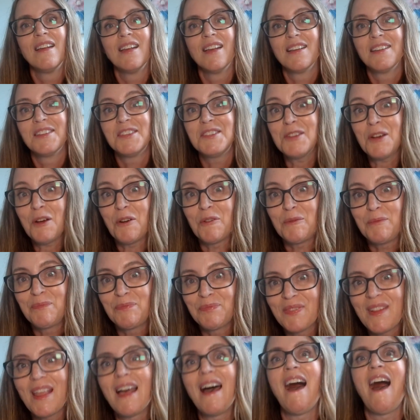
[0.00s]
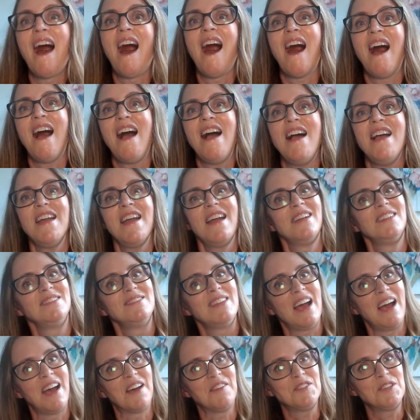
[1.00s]
So I
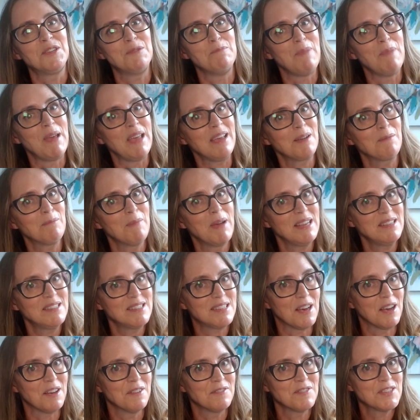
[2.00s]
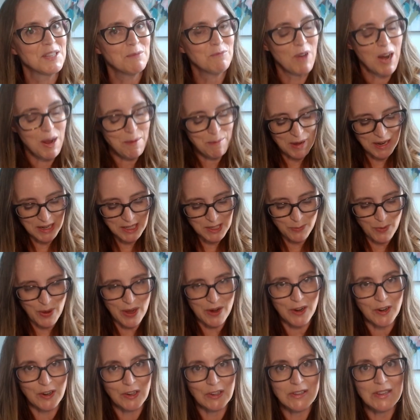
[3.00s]
have to make myself some Rhinebeck
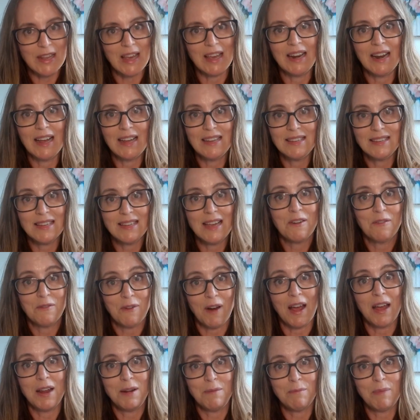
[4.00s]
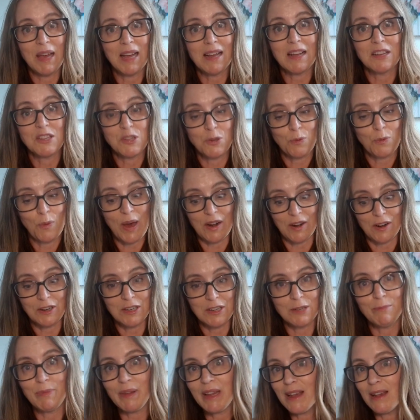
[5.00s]
sweaters. And I say Rhinebeck
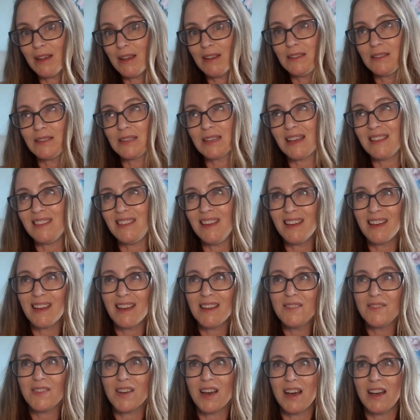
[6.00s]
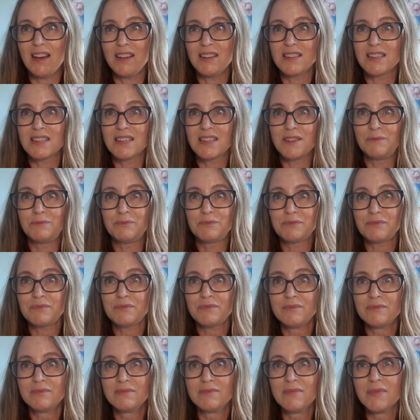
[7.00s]
sweaters because I think I've got,
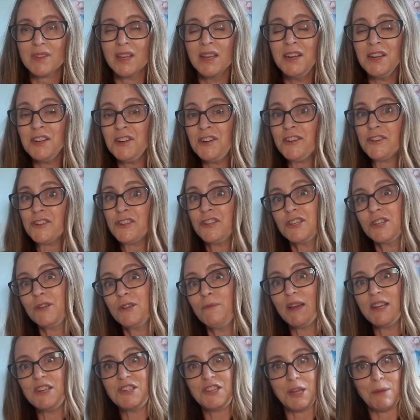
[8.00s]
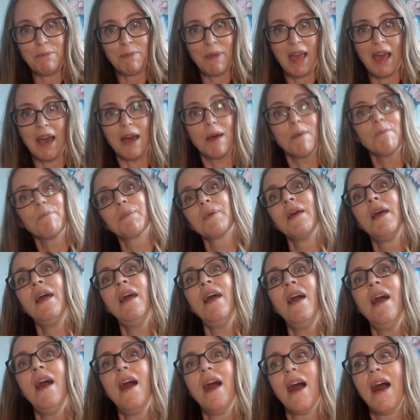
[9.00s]
in addition to my sheep camp,
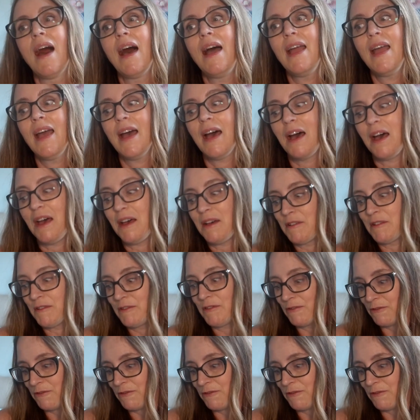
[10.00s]
I have